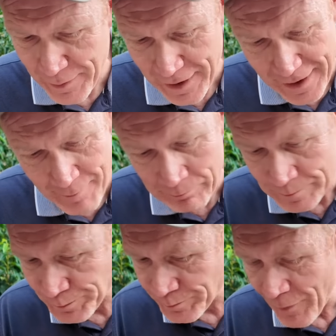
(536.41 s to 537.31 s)
But
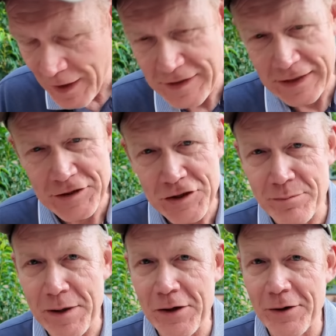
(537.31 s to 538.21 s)
delicious
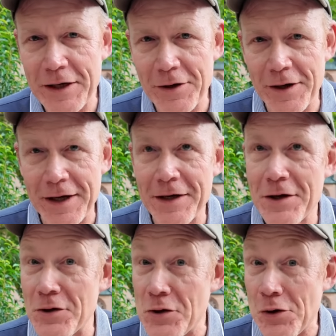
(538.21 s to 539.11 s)
meal here in
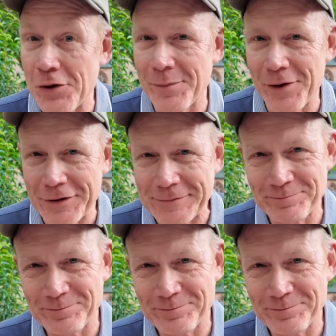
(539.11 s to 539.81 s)
Nuremberg.